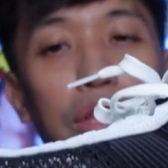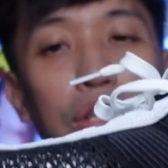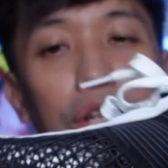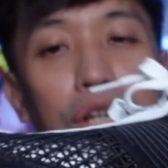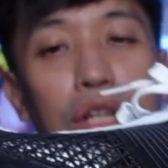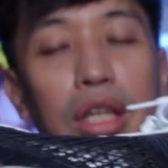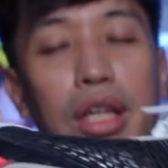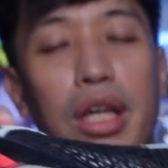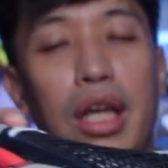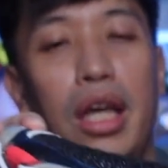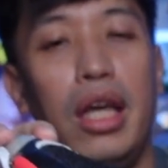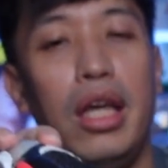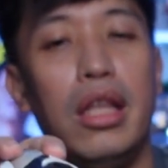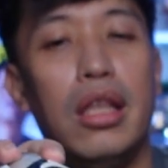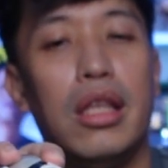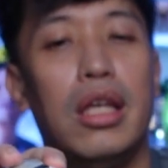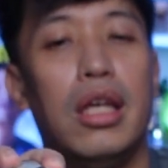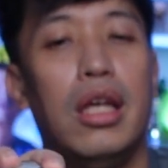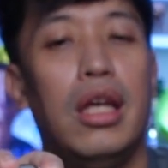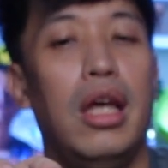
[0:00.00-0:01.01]
38,
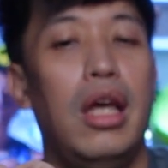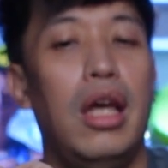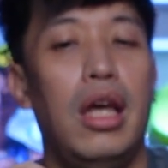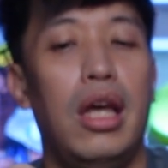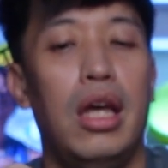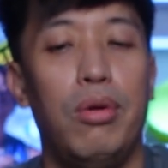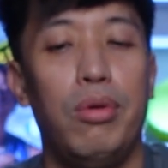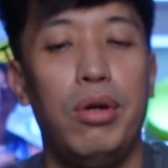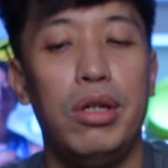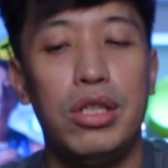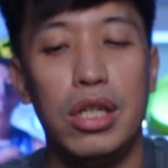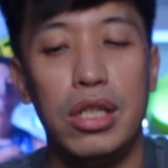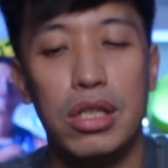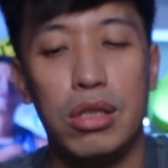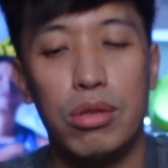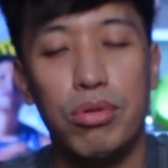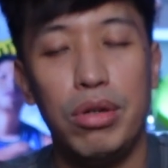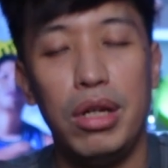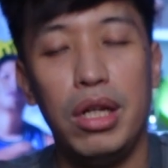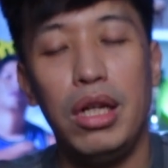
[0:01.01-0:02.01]
which
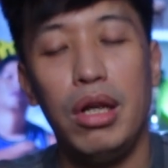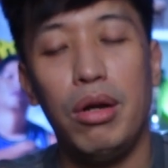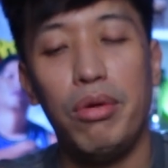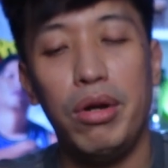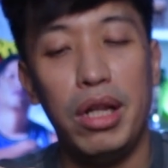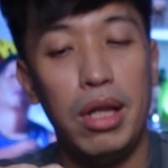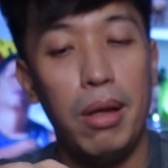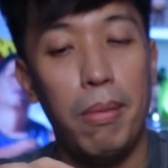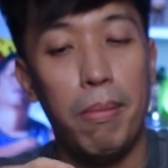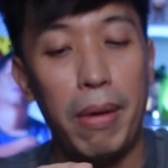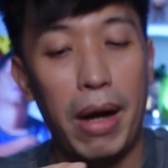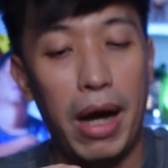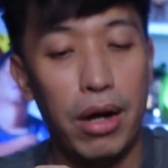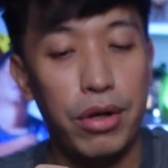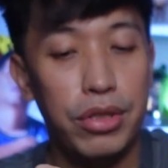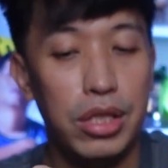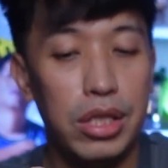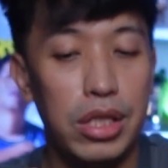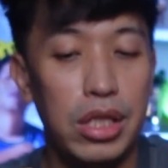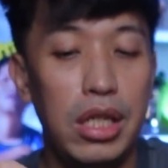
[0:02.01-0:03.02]
is really, really
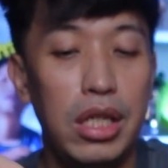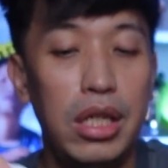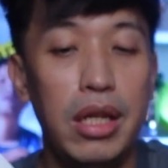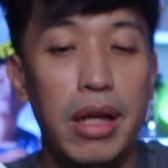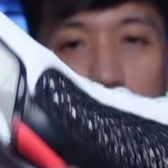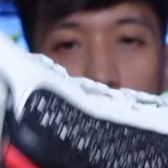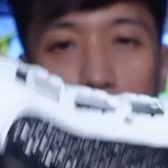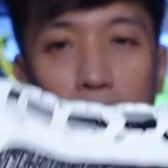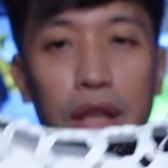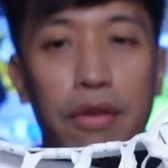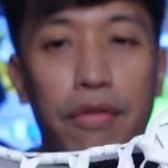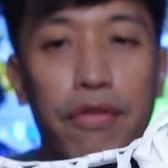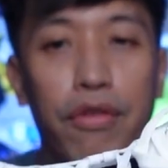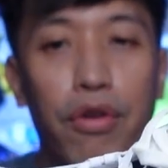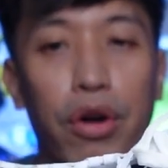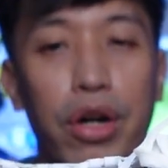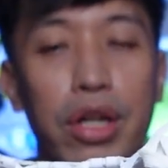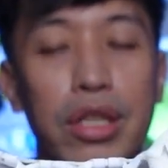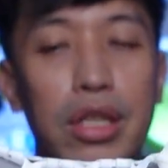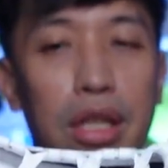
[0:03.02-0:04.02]
bouncy. And of
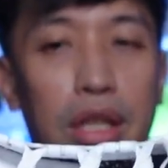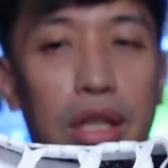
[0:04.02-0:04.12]
course, it